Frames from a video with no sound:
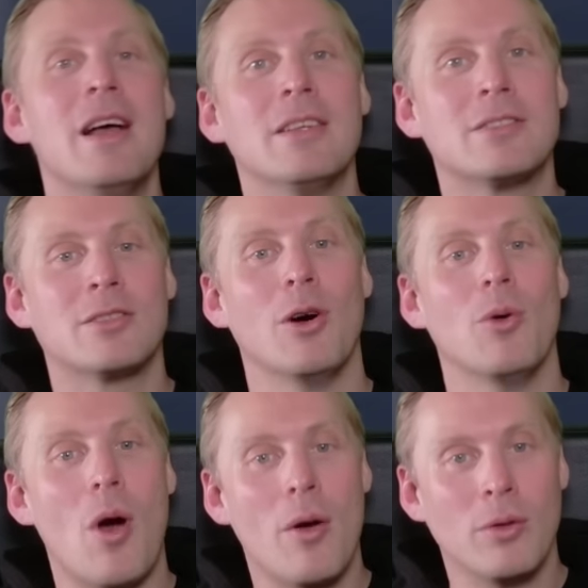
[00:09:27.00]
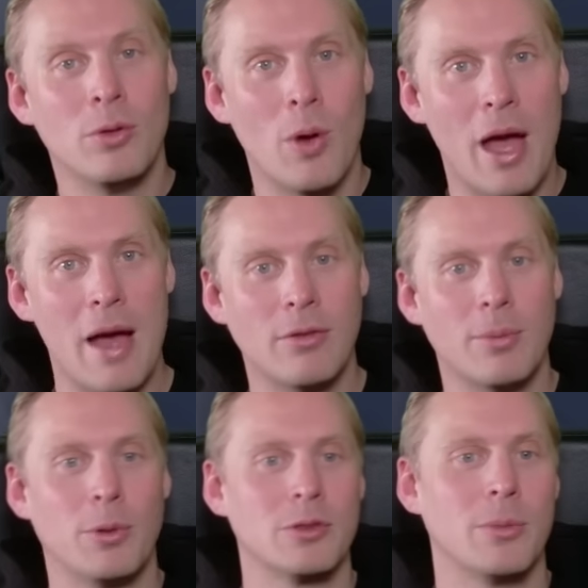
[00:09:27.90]
So you have
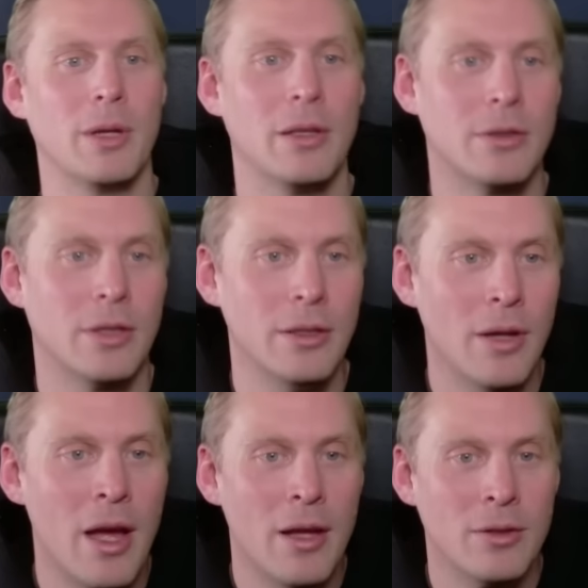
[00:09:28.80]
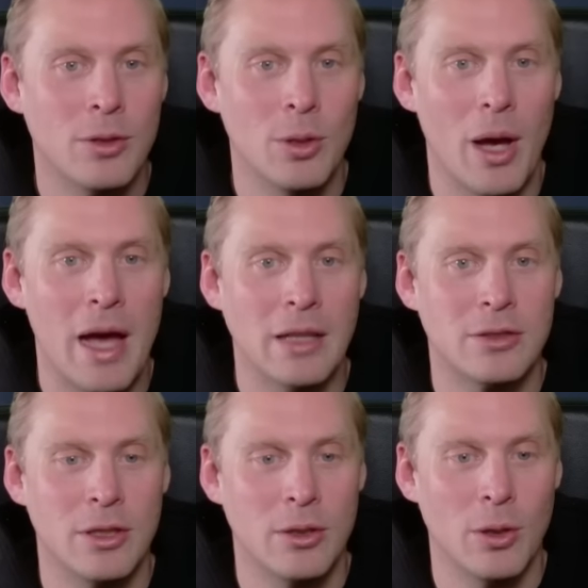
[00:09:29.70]
the possibility to
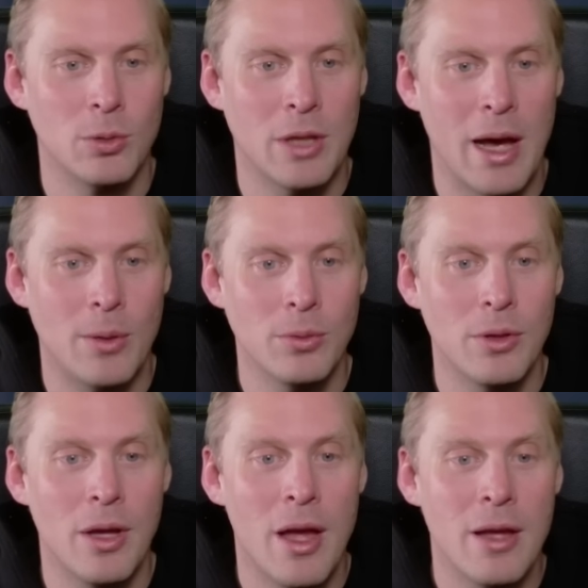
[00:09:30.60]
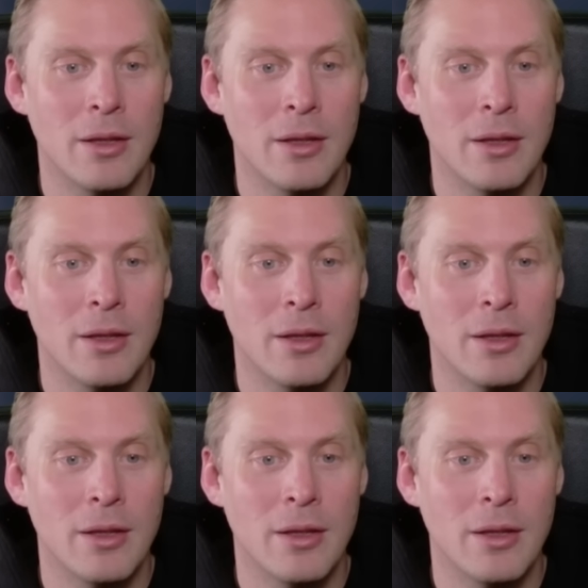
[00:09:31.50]
actually go down